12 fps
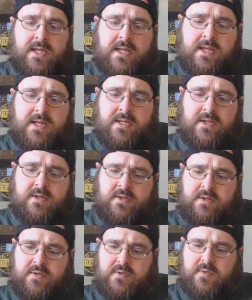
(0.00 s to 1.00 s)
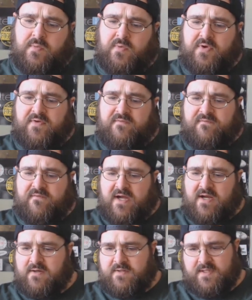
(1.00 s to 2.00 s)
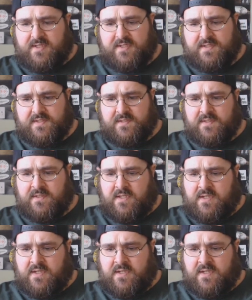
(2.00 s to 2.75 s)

And we're going to fire this